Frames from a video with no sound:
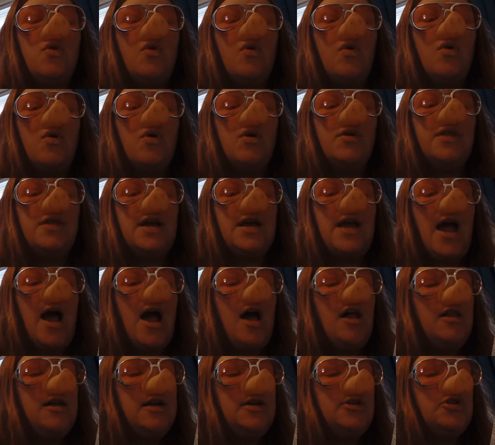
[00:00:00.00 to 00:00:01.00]
or the
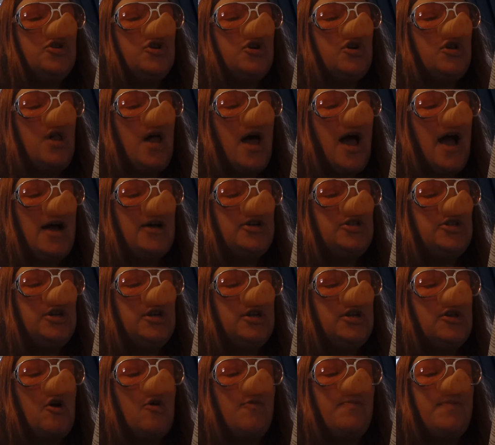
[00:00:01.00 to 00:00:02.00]
galleys
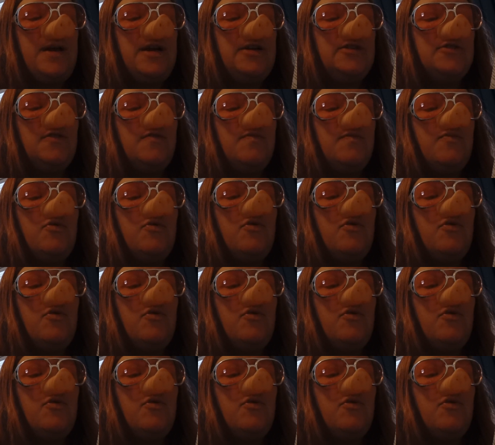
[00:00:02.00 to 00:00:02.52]
clashing their beaks of